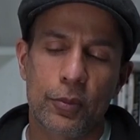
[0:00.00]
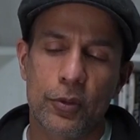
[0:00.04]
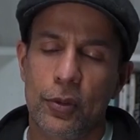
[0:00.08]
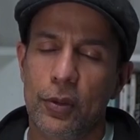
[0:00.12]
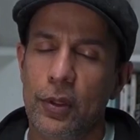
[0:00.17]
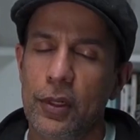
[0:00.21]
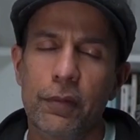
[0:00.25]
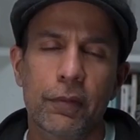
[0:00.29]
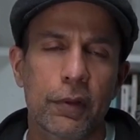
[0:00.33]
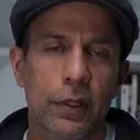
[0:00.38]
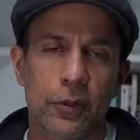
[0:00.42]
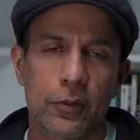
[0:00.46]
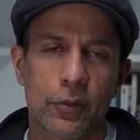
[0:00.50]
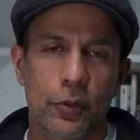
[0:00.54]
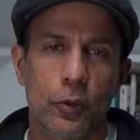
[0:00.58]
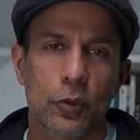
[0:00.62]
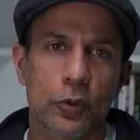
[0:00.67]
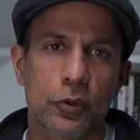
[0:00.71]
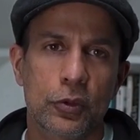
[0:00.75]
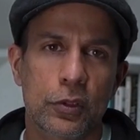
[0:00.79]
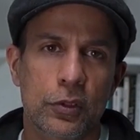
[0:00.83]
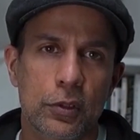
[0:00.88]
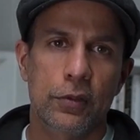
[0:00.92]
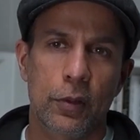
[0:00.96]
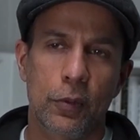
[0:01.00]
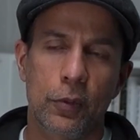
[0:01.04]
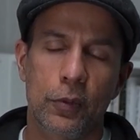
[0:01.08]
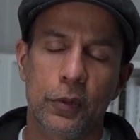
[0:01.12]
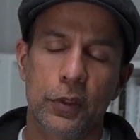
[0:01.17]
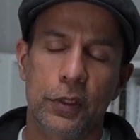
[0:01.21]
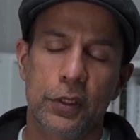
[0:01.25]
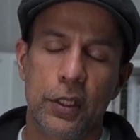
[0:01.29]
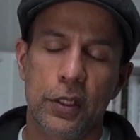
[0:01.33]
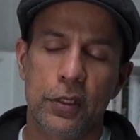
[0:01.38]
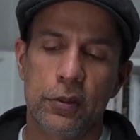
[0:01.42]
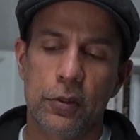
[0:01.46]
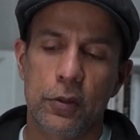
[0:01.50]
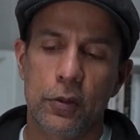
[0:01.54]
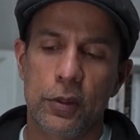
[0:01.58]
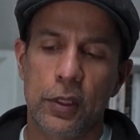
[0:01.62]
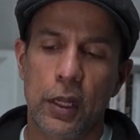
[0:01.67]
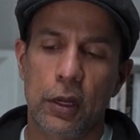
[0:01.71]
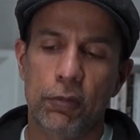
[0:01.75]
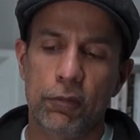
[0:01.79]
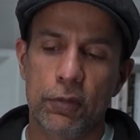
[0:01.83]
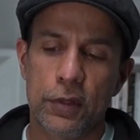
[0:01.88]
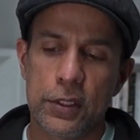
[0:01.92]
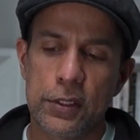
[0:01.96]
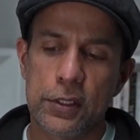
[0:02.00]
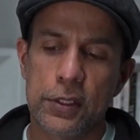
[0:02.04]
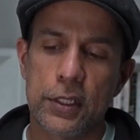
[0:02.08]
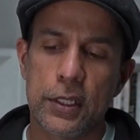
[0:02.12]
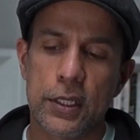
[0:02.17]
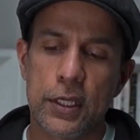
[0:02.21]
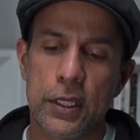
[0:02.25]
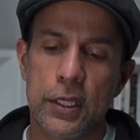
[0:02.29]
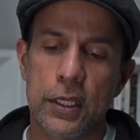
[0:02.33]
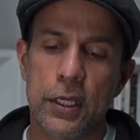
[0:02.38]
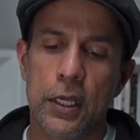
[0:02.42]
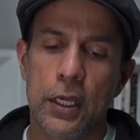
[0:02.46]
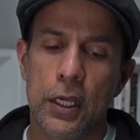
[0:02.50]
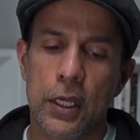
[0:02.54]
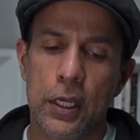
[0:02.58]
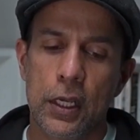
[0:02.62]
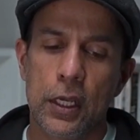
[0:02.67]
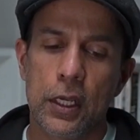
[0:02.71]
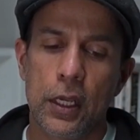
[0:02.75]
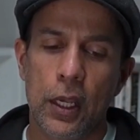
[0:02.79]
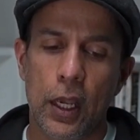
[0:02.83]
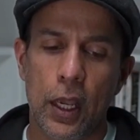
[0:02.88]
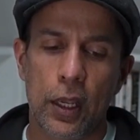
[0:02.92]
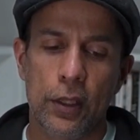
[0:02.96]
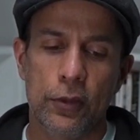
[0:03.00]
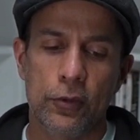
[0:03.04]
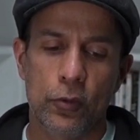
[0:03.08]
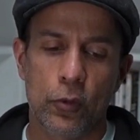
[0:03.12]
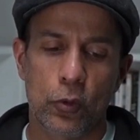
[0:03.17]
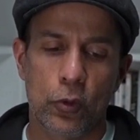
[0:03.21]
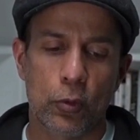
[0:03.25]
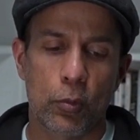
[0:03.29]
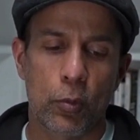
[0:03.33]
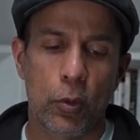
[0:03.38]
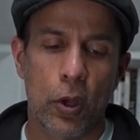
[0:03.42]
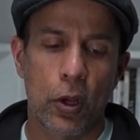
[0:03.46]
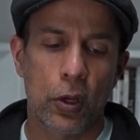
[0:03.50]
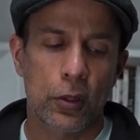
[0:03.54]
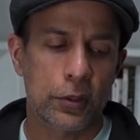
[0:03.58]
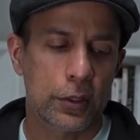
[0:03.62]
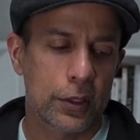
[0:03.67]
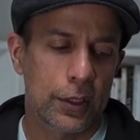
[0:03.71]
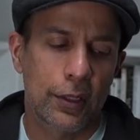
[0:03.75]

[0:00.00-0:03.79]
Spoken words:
So anyway, so those are some of the things that we see as roadblocks.